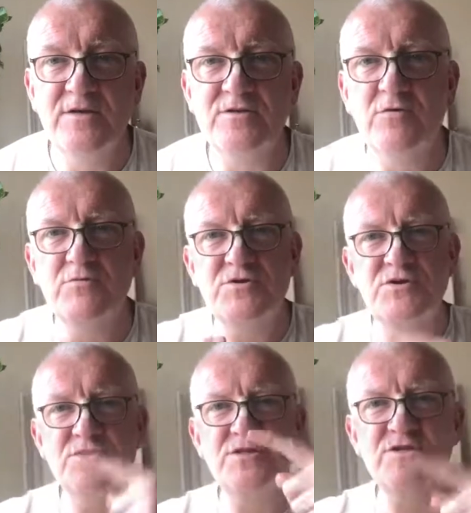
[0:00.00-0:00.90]
So it was
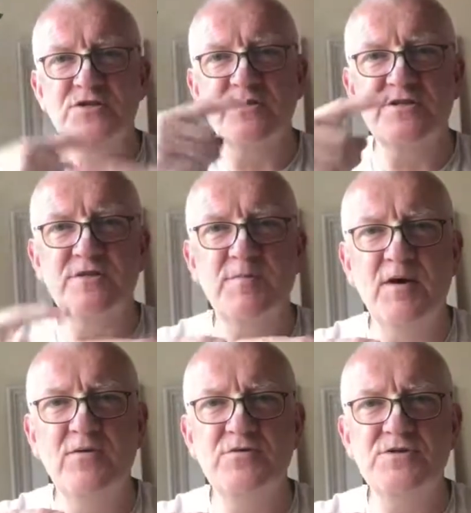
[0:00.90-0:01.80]
just
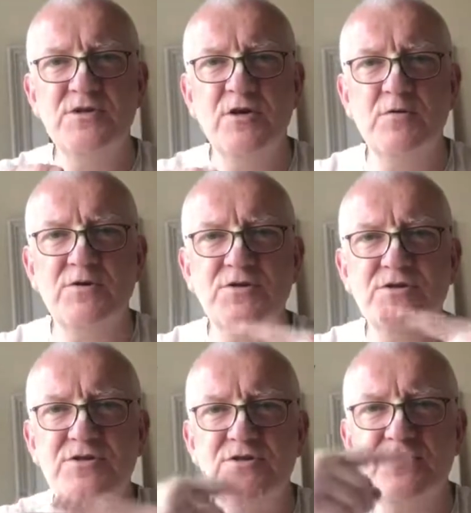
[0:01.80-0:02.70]
juxtaposed, or
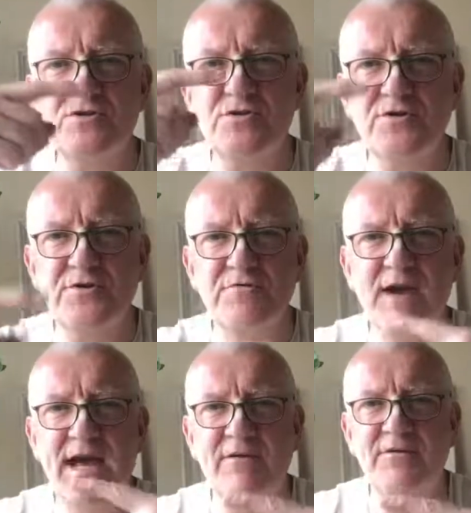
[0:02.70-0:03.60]
just turned
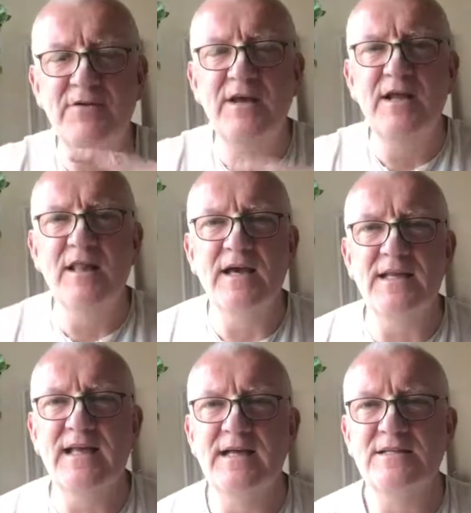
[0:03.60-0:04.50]
around like
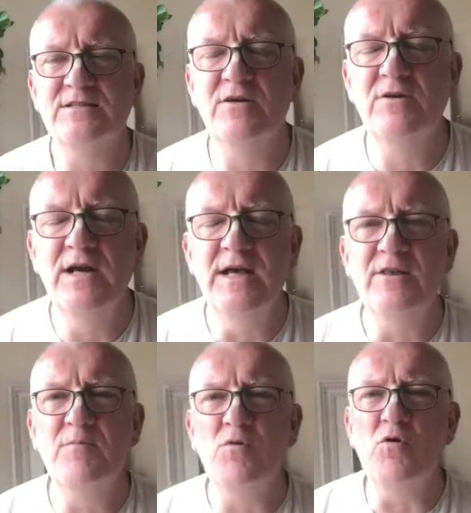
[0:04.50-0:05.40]
that. So
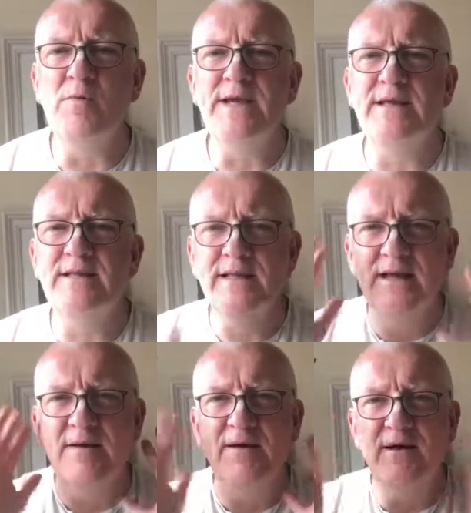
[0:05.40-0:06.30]
the more we can
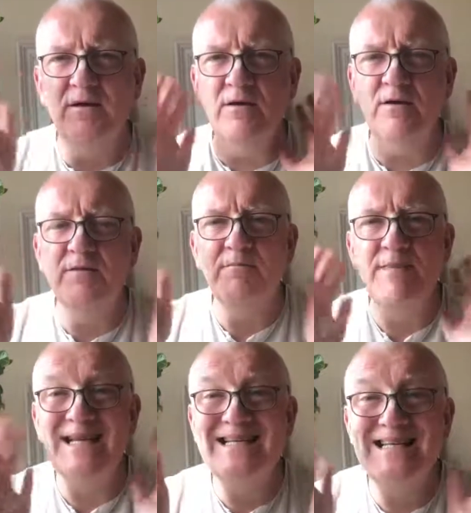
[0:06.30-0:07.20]

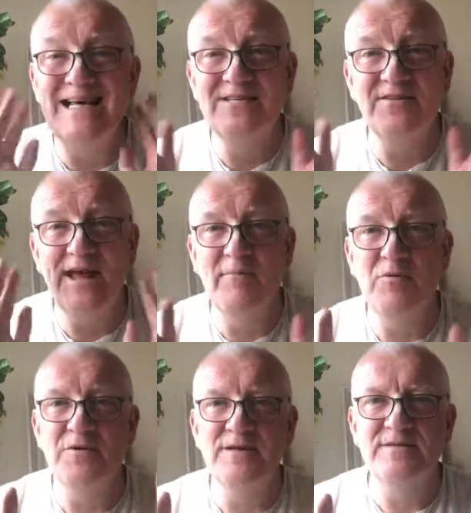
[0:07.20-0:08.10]
meditate on that
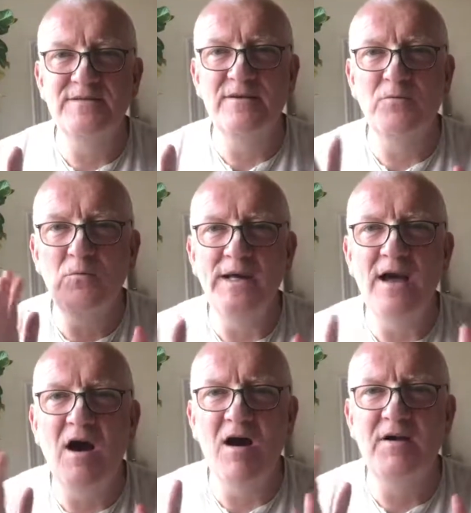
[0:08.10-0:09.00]
point, that we
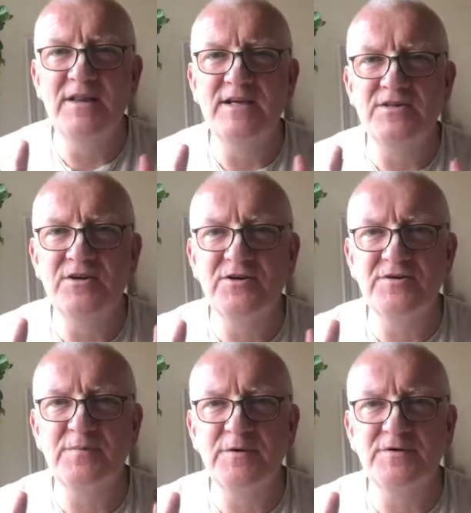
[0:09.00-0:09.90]
are the eternal
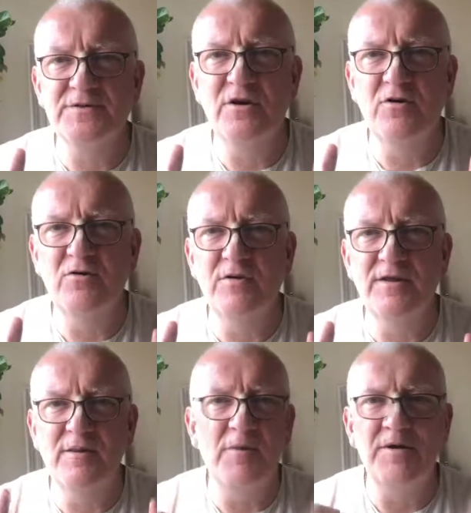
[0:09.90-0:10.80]
spirit soul,
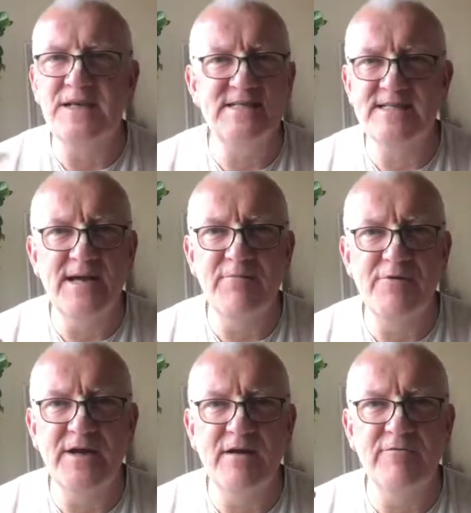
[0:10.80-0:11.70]
the body is a
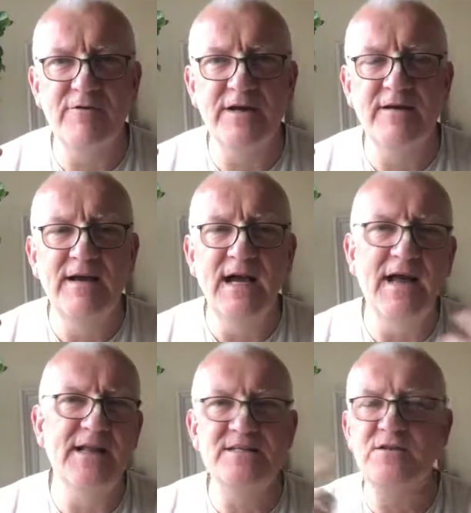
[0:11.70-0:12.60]
temporary covering,
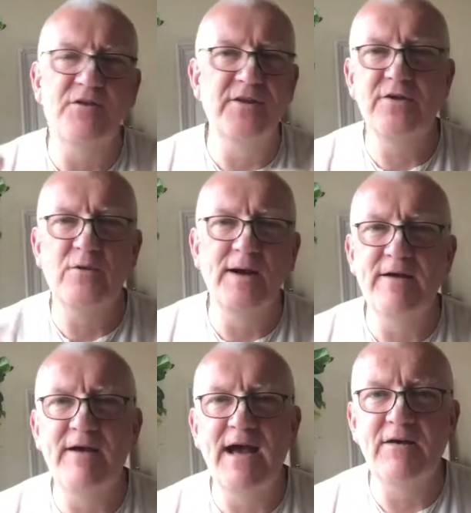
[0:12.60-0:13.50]
and it's not the other way
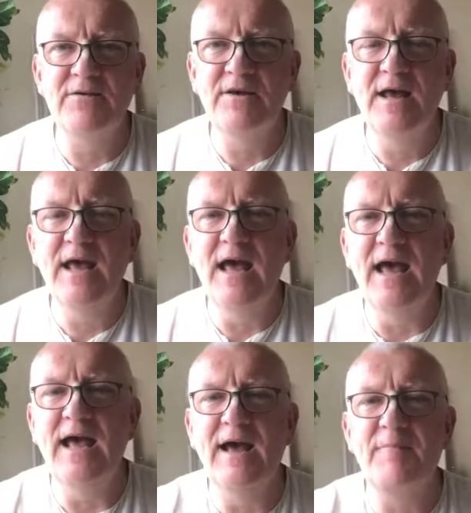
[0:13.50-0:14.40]
around,
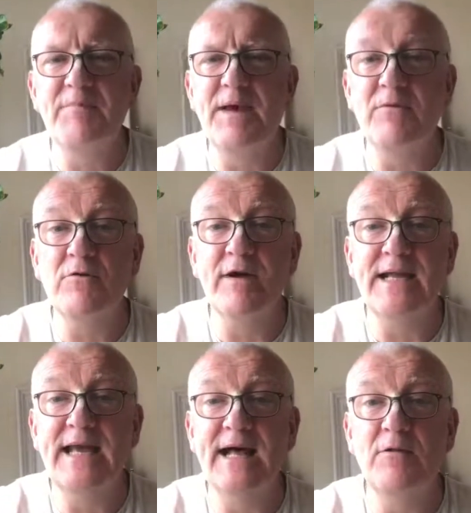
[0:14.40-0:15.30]
that will
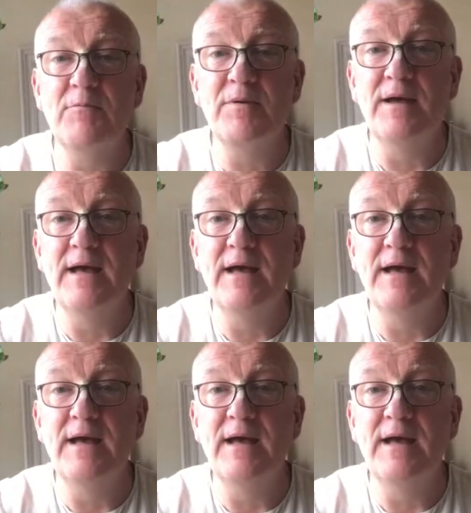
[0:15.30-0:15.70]
greatly help